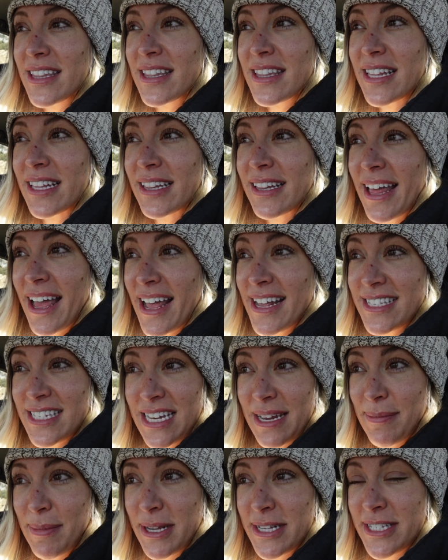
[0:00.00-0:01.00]
the
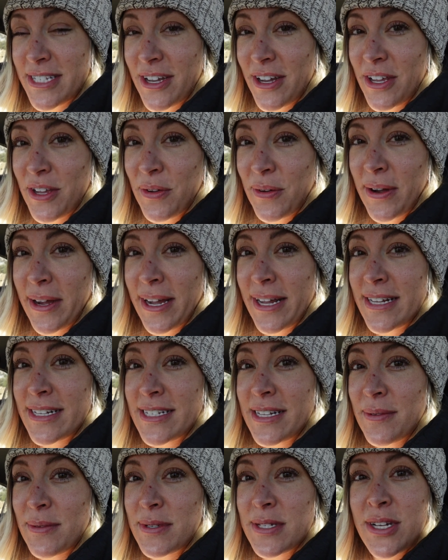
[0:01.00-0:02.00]
last time I saw you
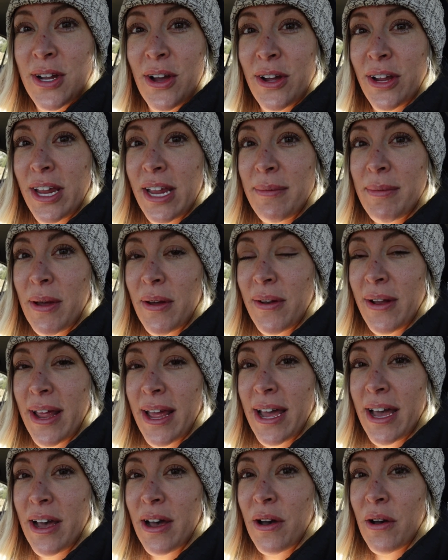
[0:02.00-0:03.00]
guys, I was talking about
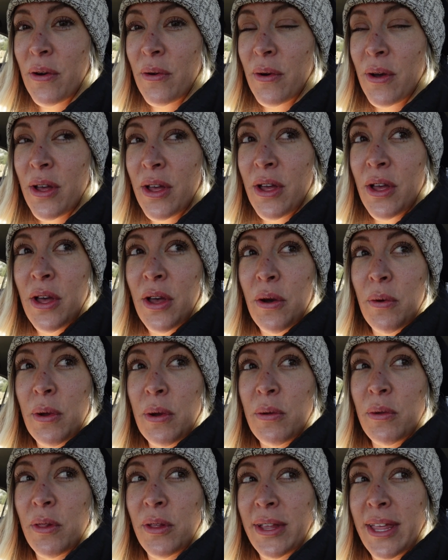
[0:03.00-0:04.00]
how
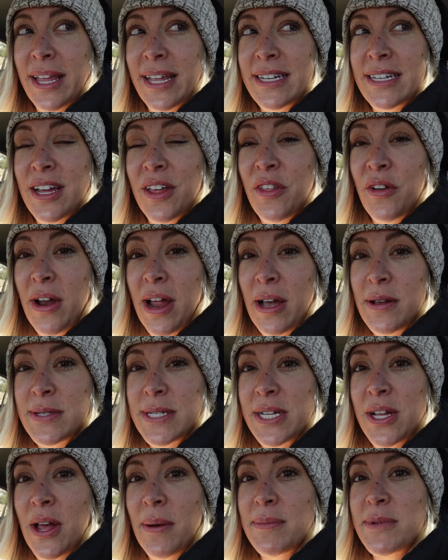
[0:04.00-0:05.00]
we were looking into other
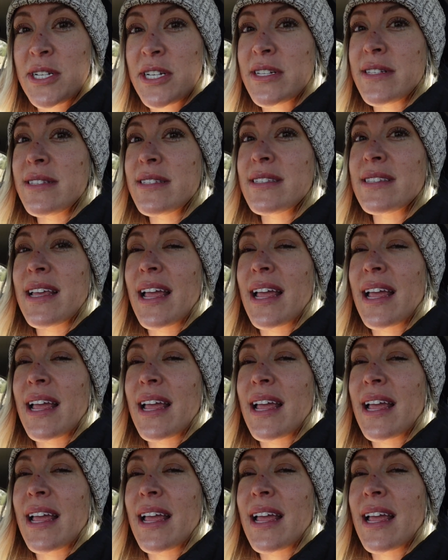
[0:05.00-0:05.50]
housing options